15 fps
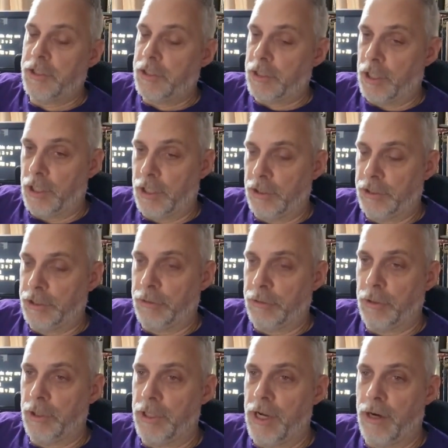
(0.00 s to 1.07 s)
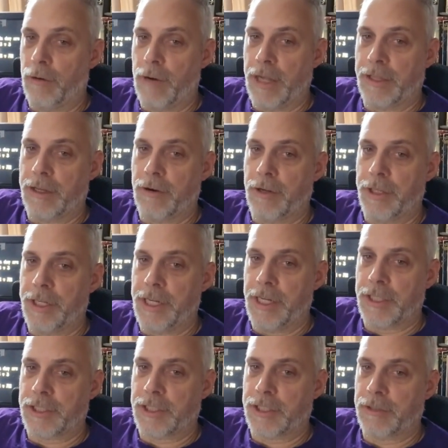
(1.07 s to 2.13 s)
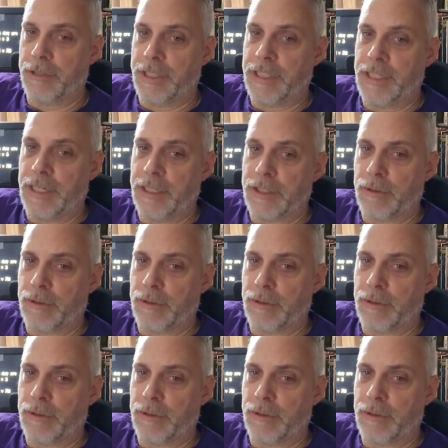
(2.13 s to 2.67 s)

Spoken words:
dual layer right there on the disc, so I did it.